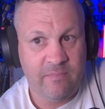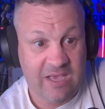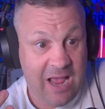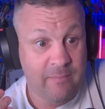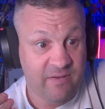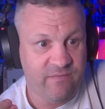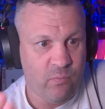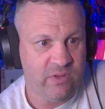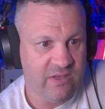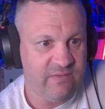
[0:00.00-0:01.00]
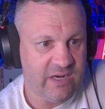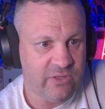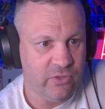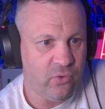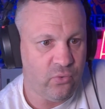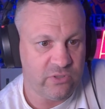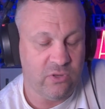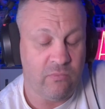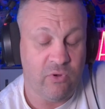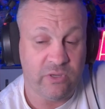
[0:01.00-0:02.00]
coming from what they've done under Horse
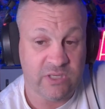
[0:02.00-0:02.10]
Longmire.